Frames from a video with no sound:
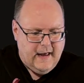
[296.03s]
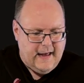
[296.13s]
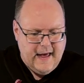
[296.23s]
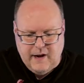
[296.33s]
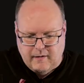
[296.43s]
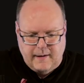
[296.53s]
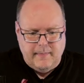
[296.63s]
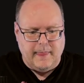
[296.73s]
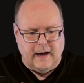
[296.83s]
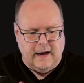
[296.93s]
anyway,
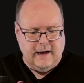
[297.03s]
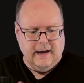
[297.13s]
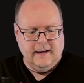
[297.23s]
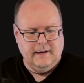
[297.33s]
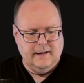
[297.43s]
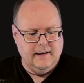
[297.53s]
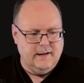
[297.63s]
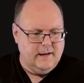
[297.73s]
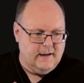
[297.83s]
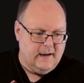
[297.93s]
uh,
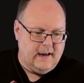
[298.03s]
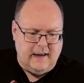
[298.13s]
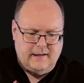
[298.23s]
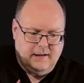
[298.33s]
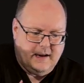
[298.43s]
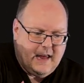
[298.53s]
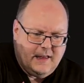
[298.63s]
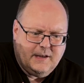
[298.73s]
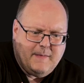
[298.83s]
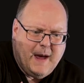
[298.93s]
and again,
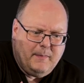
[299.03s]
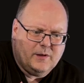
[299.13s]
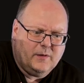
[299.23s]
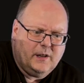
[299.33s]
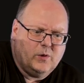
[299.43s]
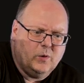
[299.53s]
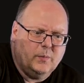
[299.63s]
this map is really cool